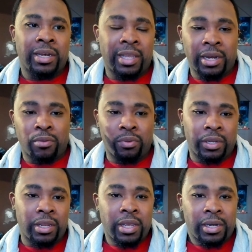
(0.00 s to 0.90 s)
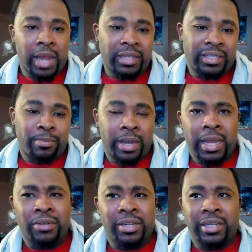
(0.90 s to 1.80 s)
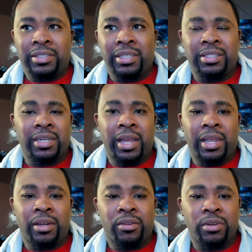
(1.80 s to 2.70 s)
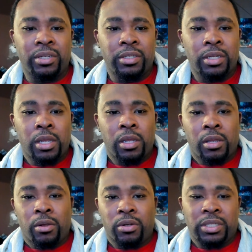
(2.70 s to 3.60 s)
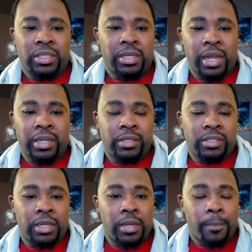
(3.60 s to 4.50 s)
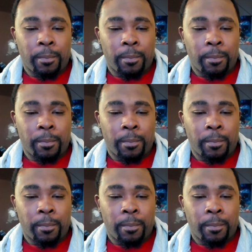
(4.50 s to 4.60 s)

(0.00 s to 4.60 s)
Then it really knocks it back down to like 69 degrees or 69 C.